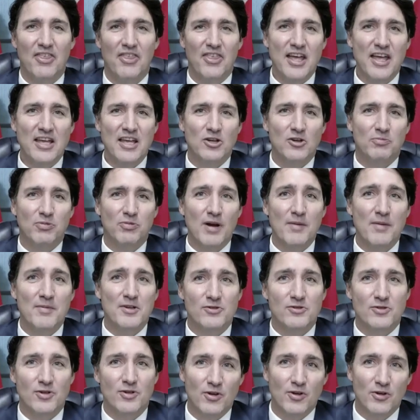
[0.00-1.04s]
Good afternoon,
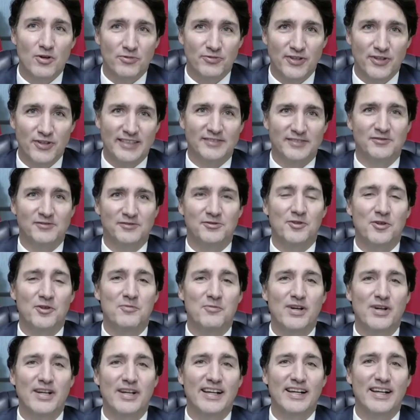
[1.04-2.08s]
everybody, and thank you
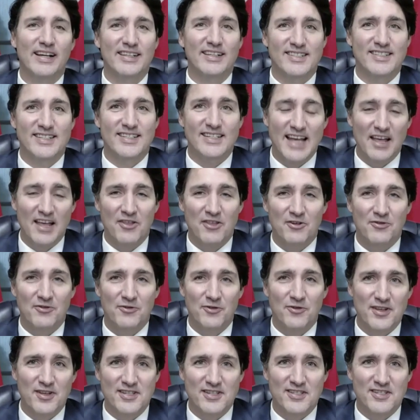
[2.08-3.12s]
for being here.
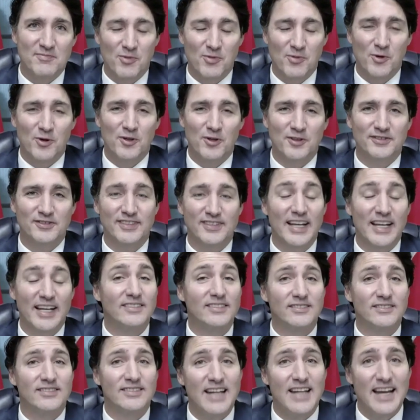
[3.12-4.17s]
For this important
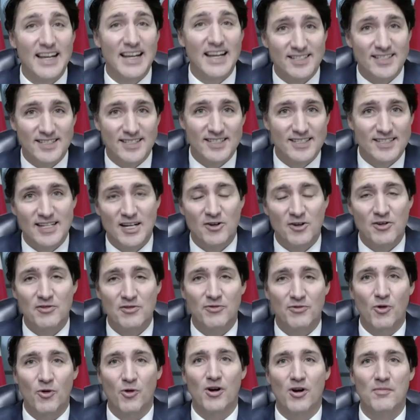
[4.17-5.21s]
and necessary
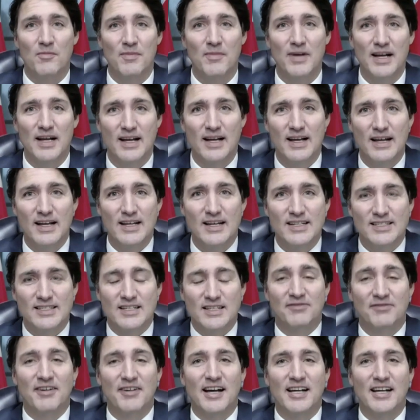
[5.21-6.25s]
forum.
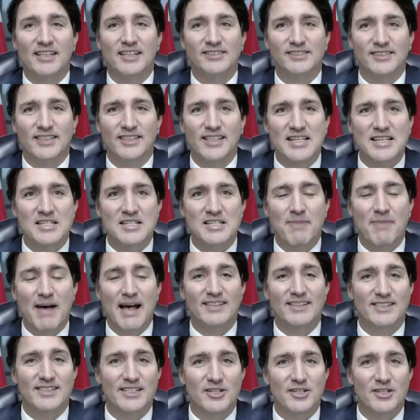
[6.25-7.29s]
Stefan, these
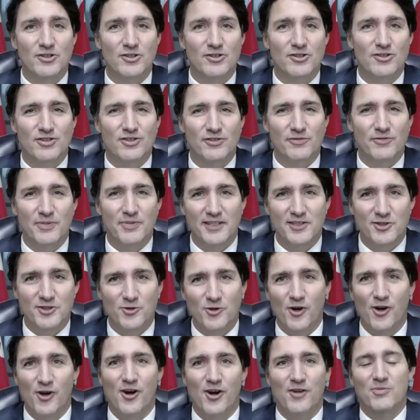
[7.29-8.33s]
past years, you've been a
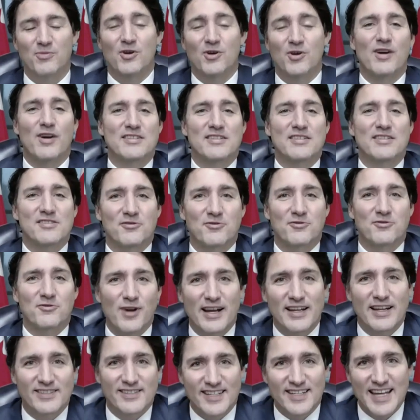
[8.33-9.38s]
strong progressive
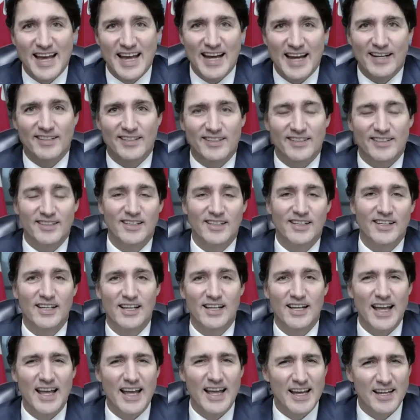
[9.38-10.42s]
friend to Canada
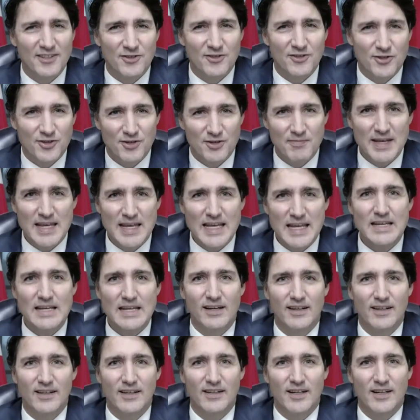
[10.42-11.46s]
and to
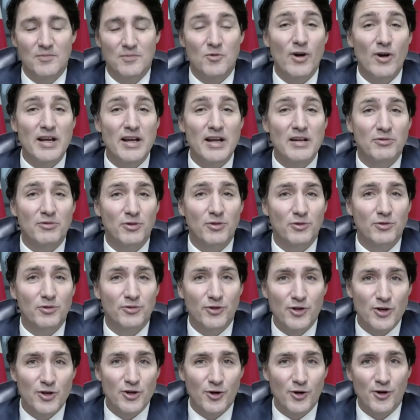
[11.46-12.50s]
me. I'm grateful
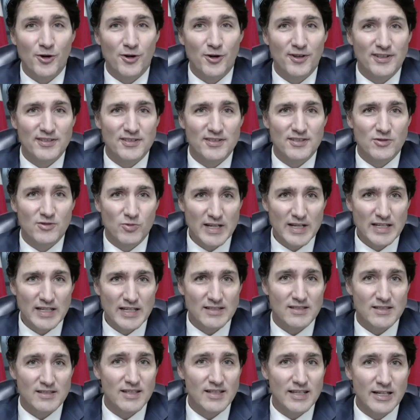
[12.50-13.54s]
for your and
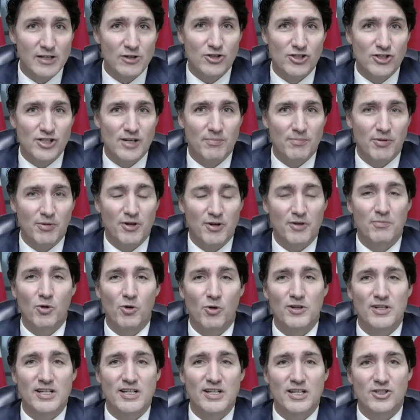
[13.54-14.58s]
Sweden's leadership on
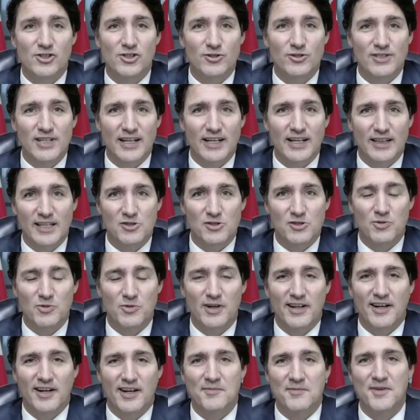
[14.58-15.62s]
important issues like this
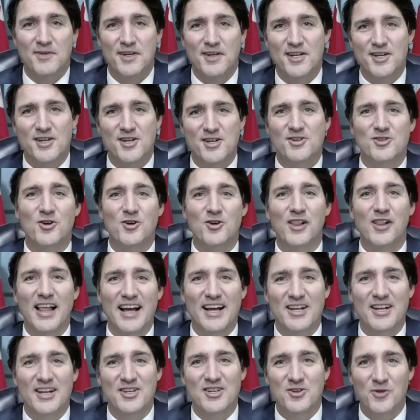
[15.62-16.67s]
one, and I'm so
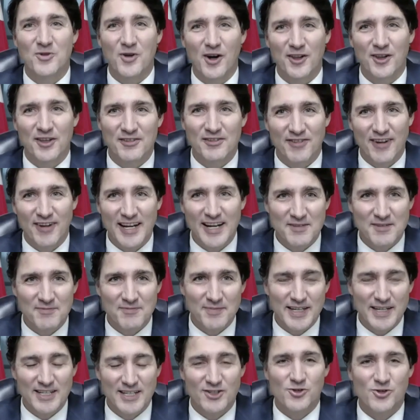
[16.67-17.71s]
glad you all invited
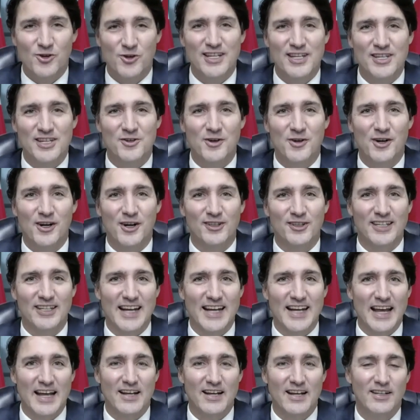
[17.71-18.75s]
me to join you all
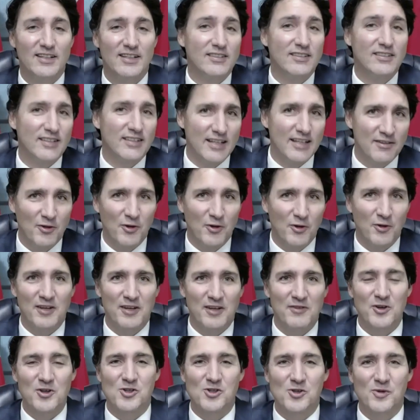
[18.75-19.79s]
today, if only
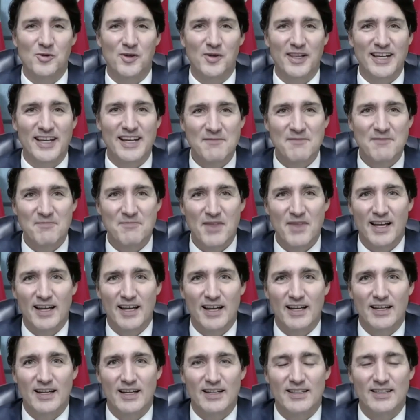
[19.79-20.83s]
virtually.
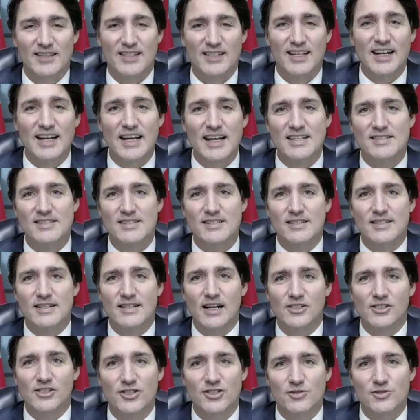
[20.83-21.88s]
Today's
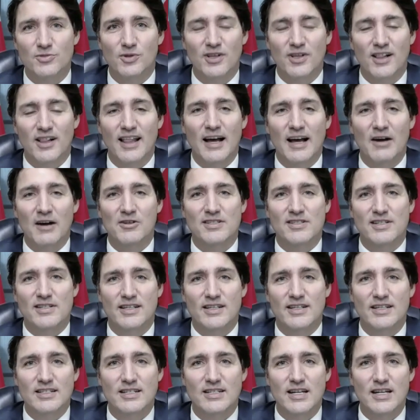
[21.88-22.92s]
discussions will allow us
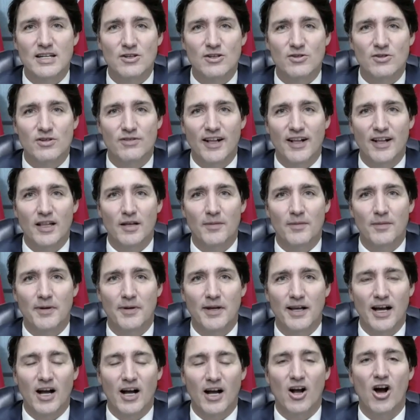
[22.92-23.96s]
to continue
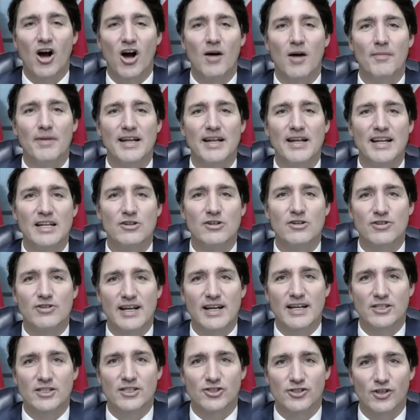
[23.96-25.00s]
developing a common
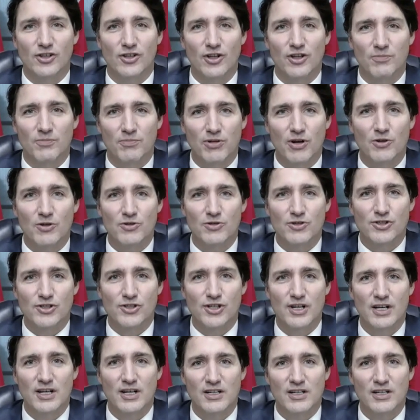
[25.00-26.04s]
international
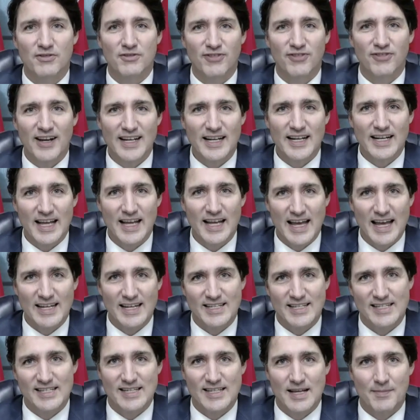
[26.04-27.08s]
approach to fighting
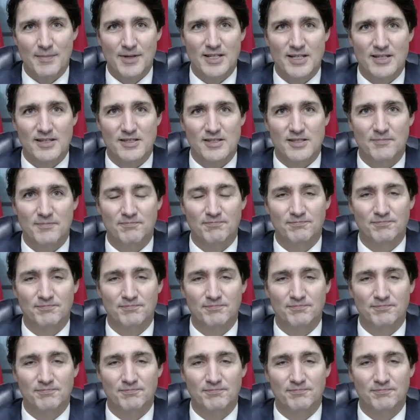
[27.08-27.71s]
anti-Semitism.